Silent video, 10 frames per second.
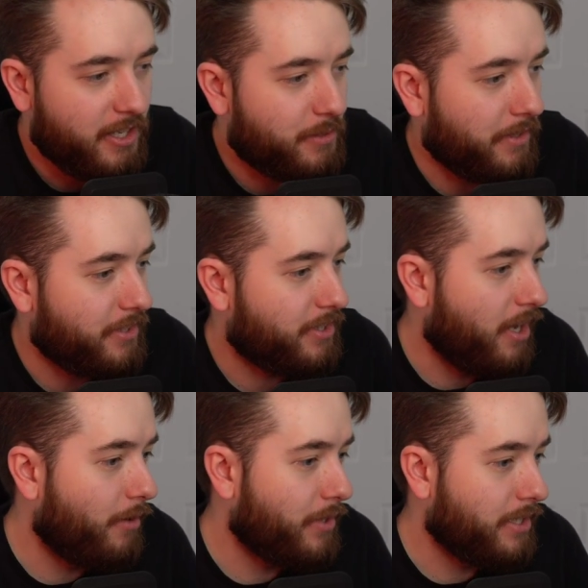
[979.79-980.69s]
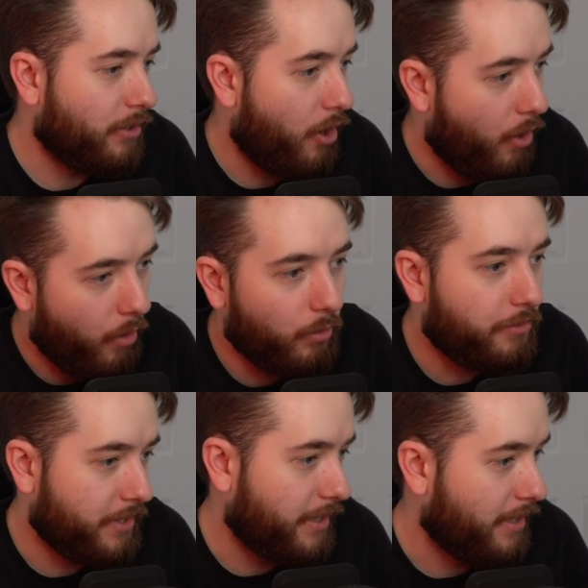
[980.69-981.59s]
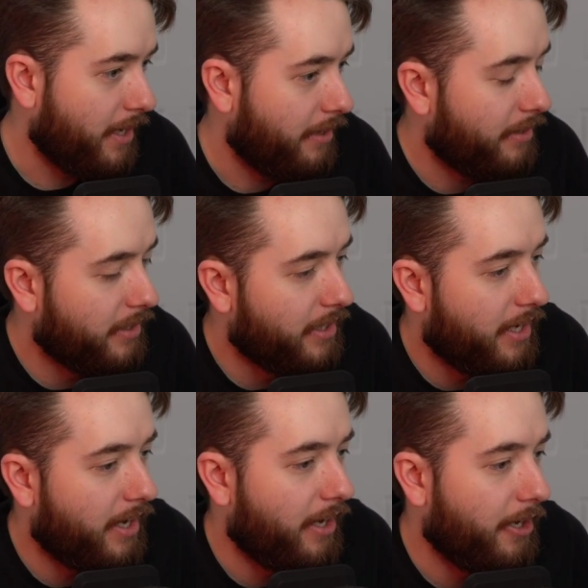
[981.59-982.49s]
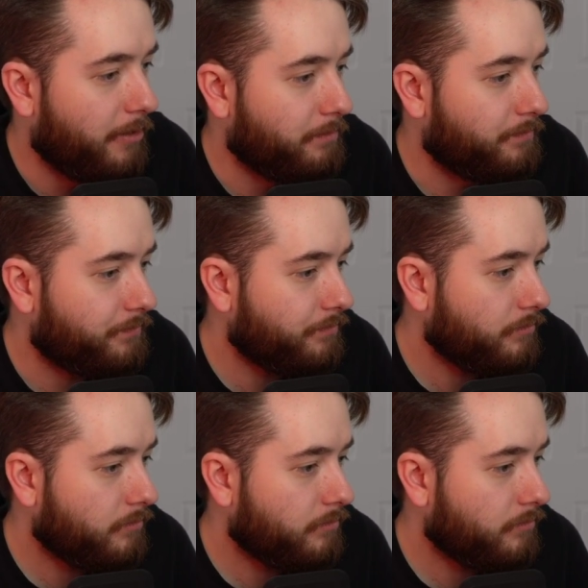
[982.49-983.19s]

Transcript: So we had to start reading the whole thing again. Um,